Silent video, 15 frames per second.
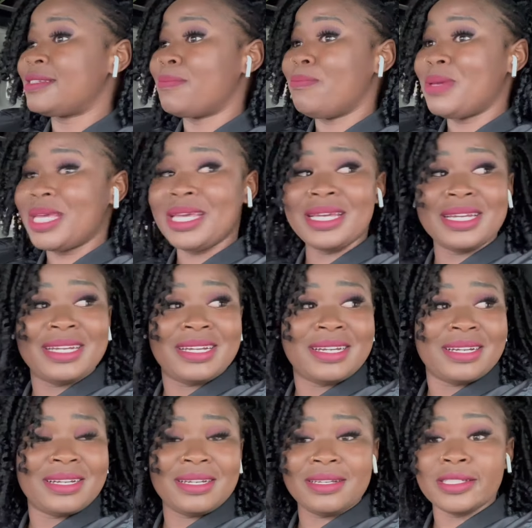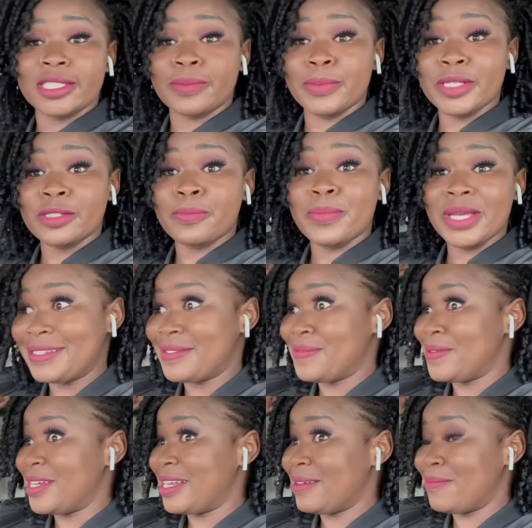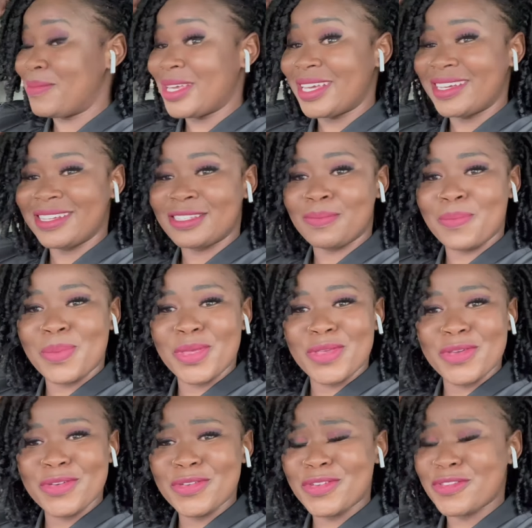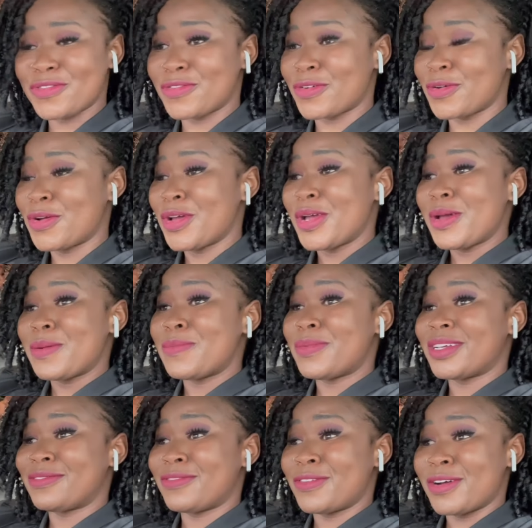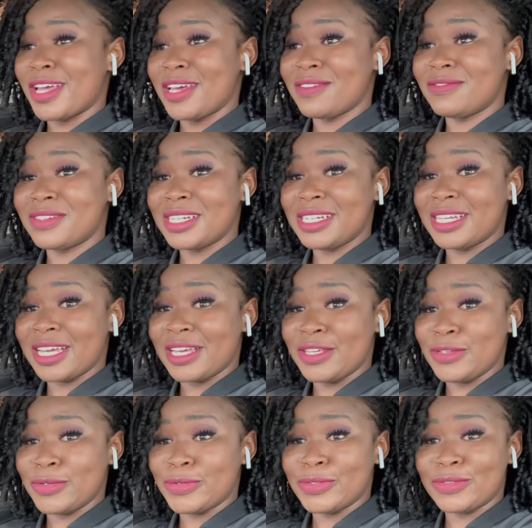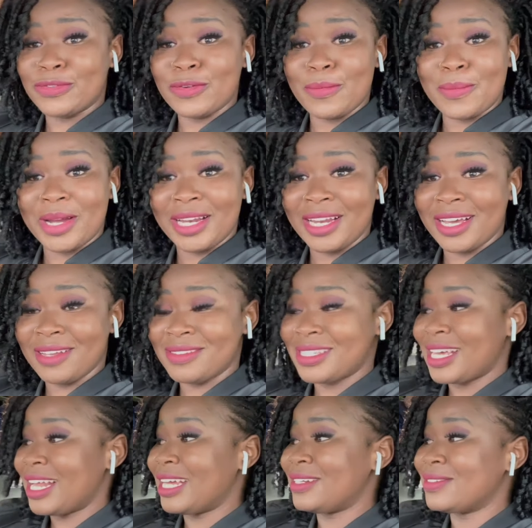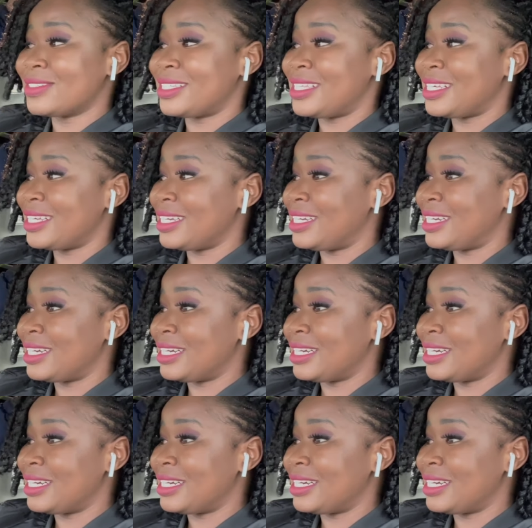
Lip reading: big. It's really big. It's beautiful, but for everyday use, for my lifestyle, I don't think